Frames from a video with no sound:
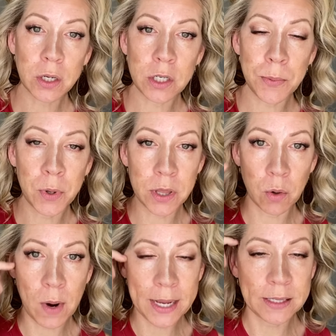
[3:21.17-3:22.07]
to put the
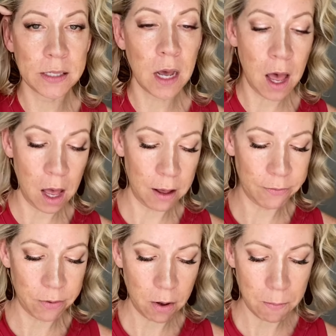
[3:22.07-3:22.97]
rest of
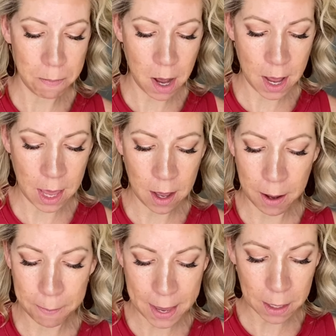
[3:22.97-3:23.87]
my
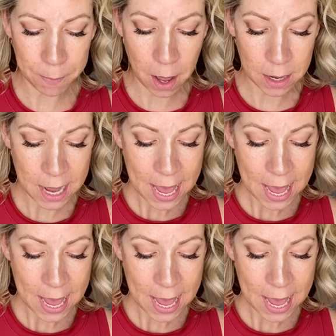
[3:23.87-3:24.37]
makeup on.